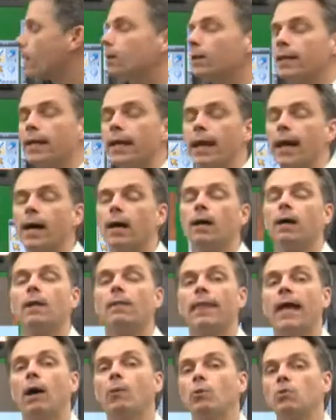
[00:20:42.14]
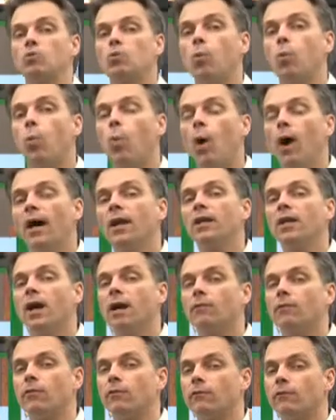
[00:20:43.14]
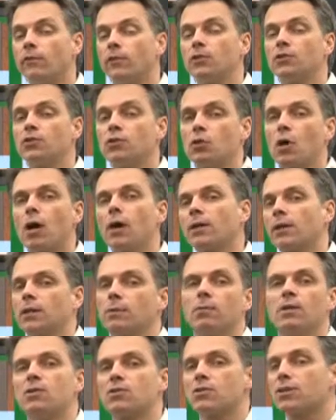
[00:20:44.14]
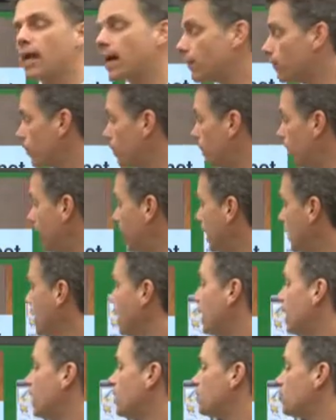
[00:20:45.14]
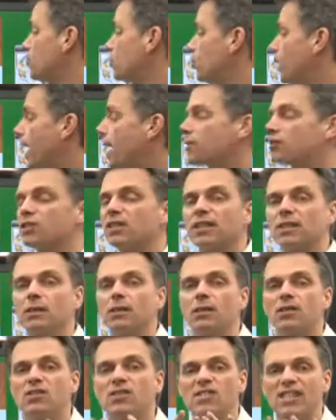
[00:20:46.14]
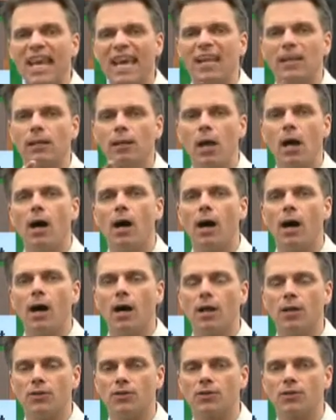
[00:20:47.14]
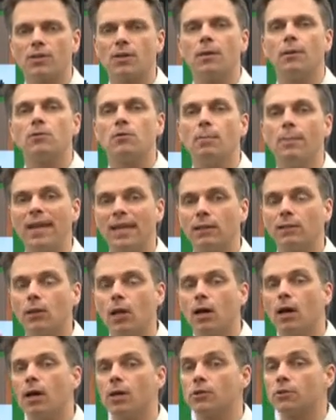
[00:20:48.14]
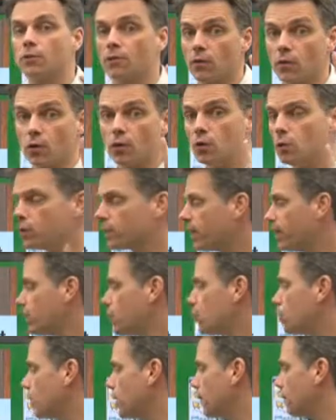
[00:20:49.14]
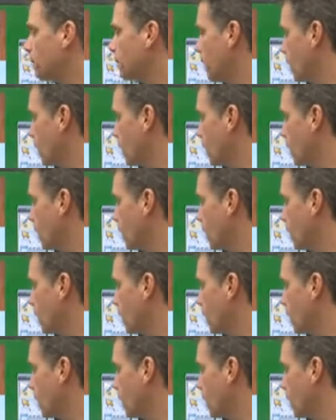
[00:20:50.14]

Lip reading: yeah, that was one of the first documents ever made to actually set laws, to make laws for the new country,